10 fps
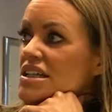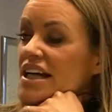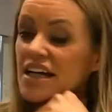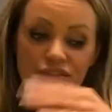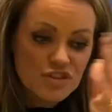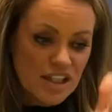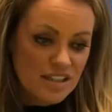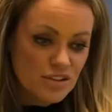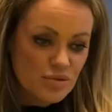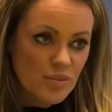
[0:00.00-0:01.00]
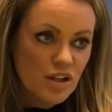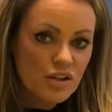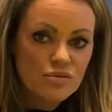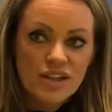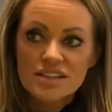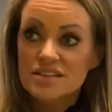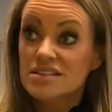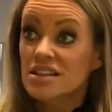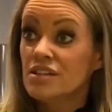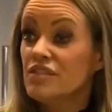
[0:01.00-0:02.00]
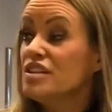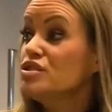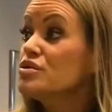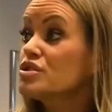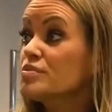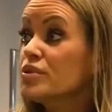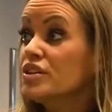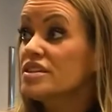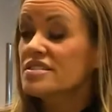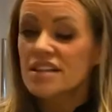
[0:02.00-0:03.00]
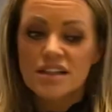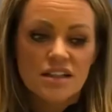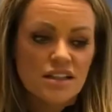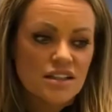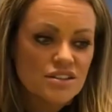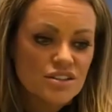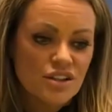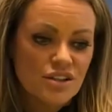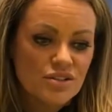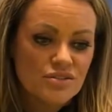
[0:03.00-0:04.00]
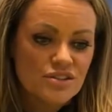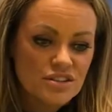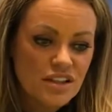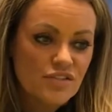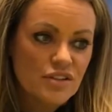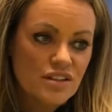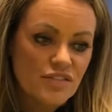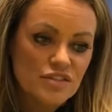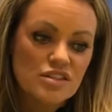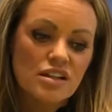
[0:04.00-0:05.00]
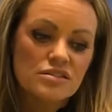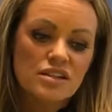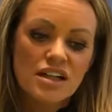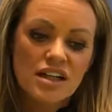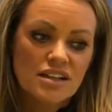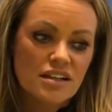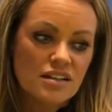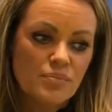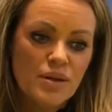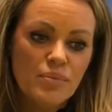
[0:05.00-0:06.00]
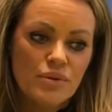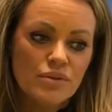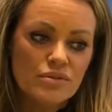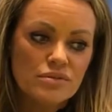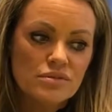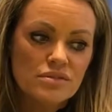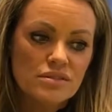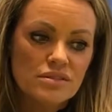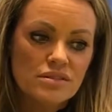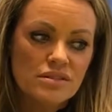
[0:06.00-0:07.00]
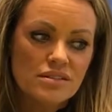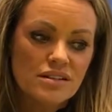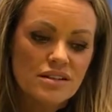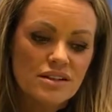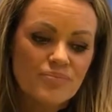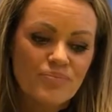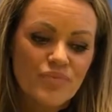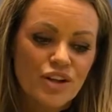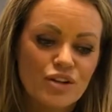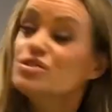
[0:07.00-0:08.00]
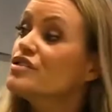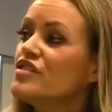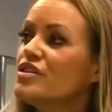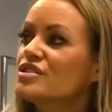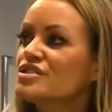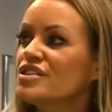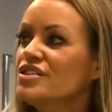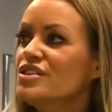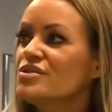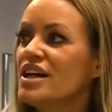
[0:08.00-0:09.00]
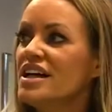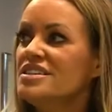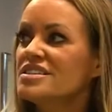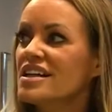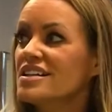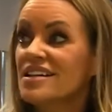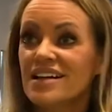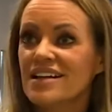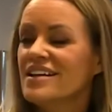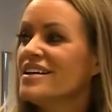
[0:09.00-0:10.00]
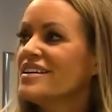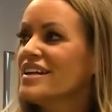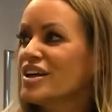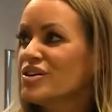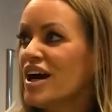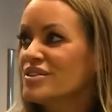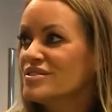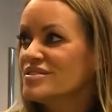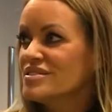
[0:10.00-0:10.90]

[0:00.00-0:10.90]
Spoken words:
I have to say, swim your own race. It's an individual sport, so if you start looking at other people, you lose your focus on your race, and then you're out.